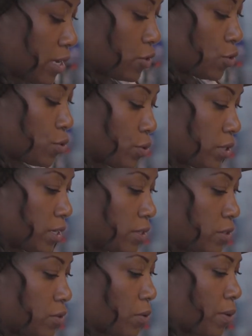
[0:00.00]
that truly
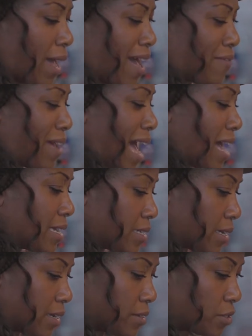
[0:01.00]
don't have
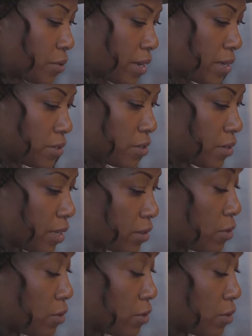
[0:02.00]
access right so like